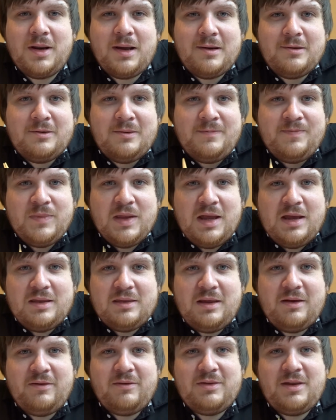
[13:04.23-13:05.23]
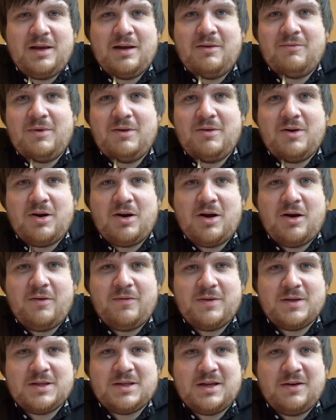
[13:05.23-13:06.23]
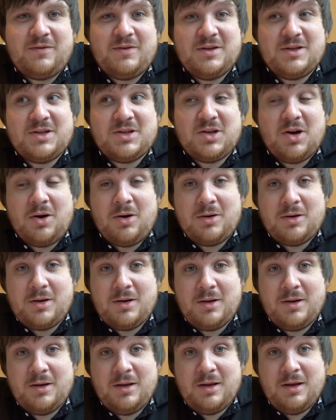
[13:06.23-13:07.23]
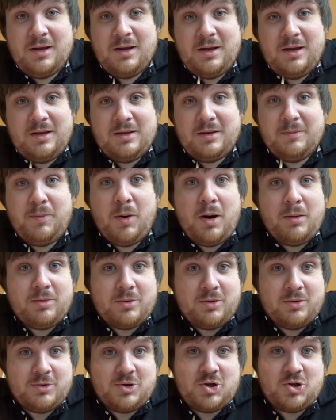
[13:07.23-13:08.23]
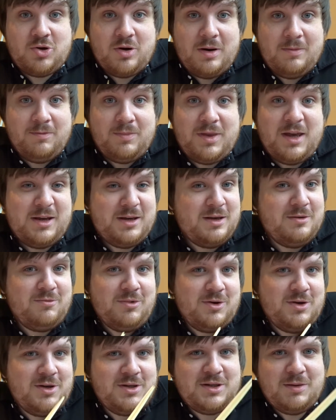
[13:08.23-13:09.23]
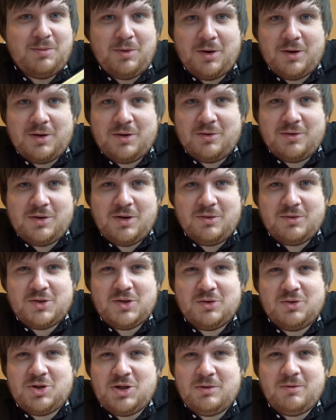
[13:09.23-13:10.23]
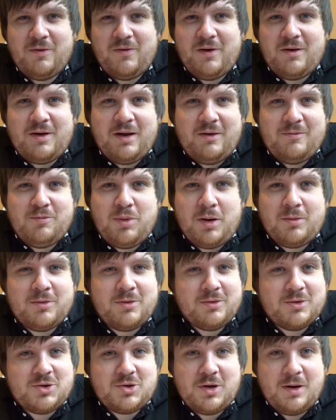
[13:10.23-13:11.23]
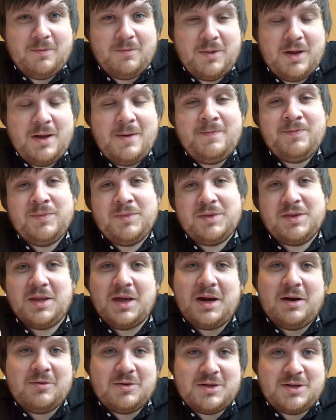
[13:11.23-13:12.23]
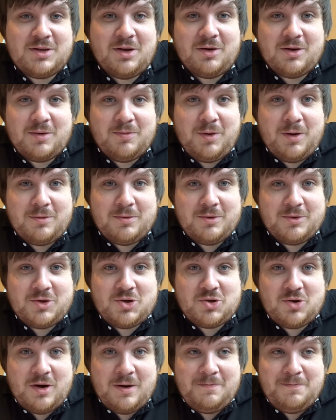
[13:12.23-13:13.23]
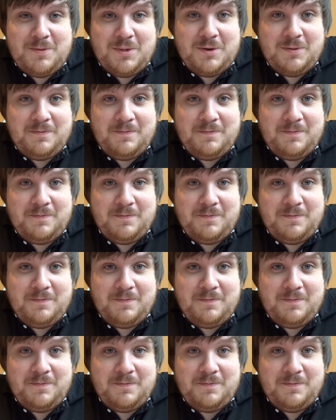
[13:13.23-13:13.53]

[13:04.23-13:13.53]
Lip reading: now. They haven't even got half the stuff in stock. The popcorn shrimp. What is the point of going to Yu Sushi without having popcorn shrimp? They're out of stock of popcorn shrimp.